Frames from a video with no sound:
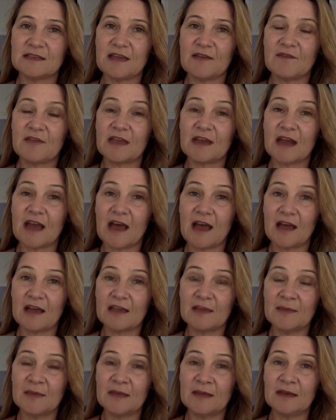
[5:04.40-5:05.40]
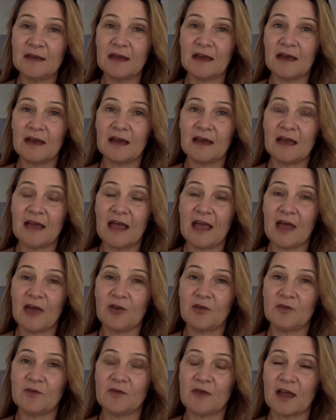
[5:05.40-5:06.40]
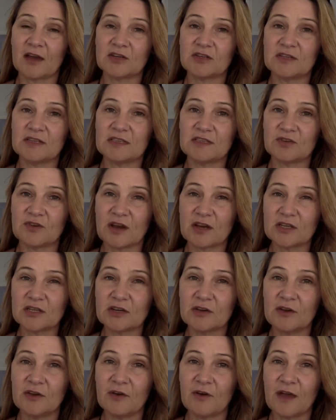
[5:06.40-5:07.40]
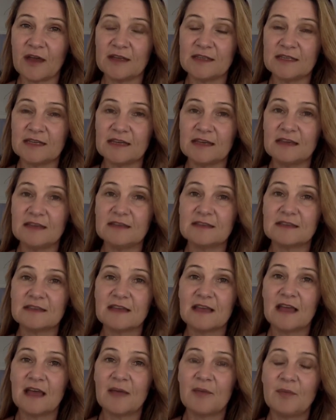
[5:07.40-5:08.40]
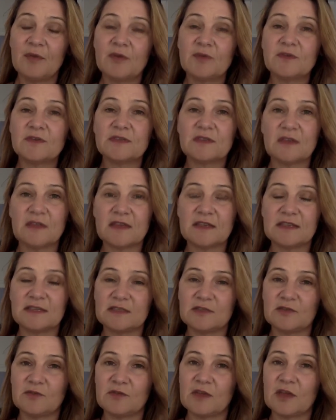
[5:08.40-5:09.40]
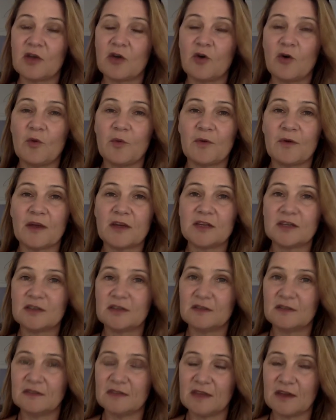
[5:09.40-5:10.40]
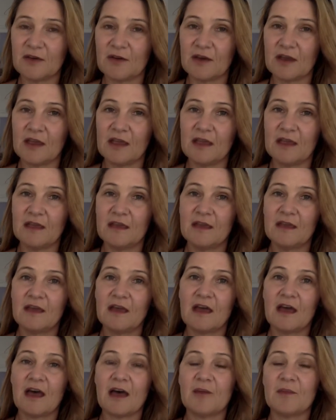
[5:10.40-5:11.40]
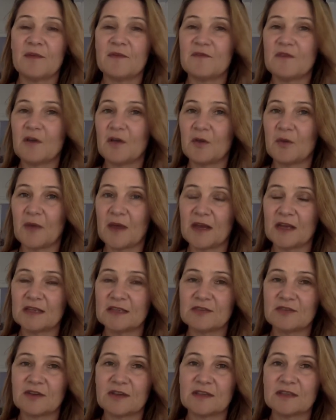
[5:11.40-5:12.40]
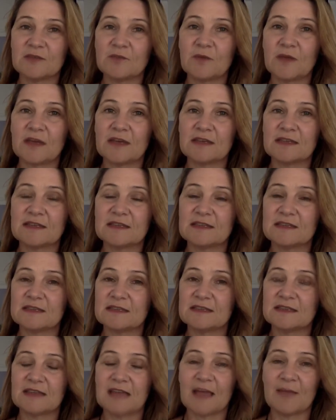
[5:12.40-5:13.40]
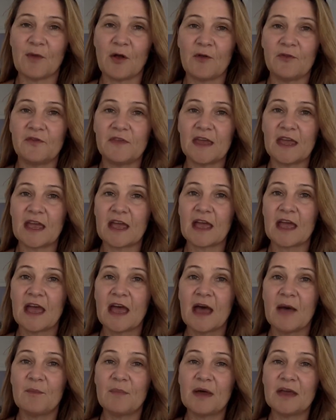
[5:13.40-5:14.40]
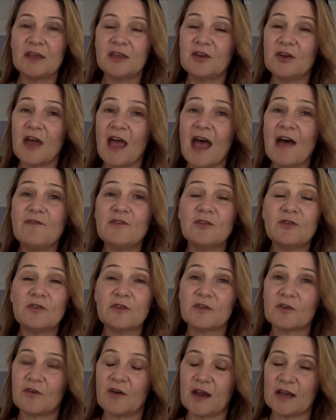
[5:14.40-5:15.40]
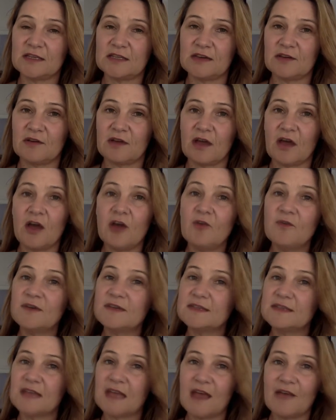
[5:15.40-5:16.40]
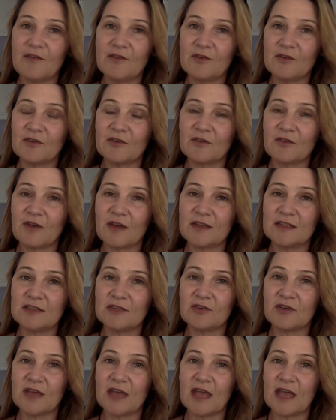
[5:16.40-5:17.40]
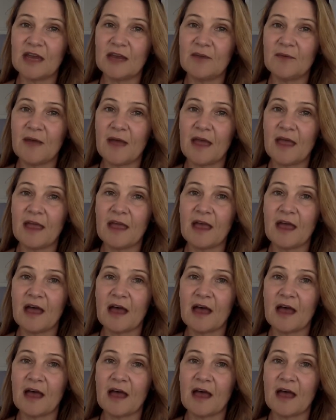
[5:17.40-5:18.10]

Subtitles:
having an argument, how you actually structure your ideas, but also there's still the incorporation of theory, evaluating strengths and weaknesses, the same old thing. But, have a look at the criteria. I always say have a look at the criteria anyway.